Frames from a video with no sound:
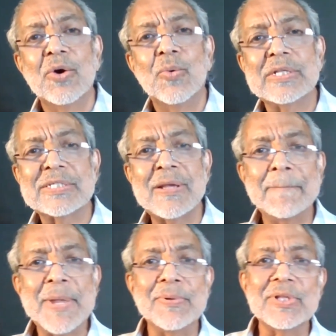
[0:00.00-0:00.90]
well,
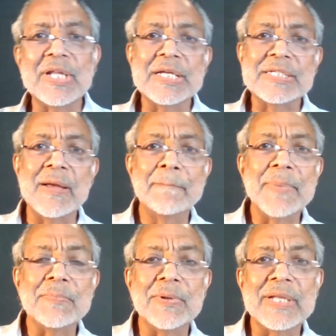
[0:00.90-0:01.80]
some people this, some
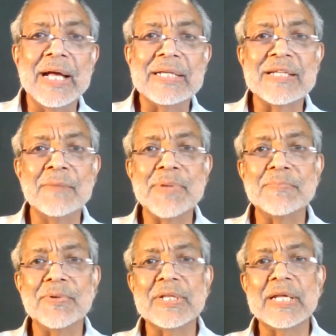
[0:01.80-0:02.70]
people that, some
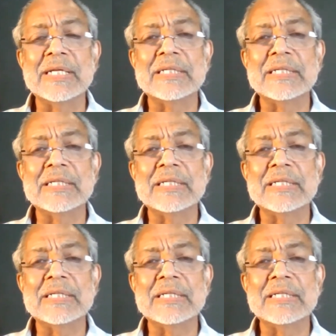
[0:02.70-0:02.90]
people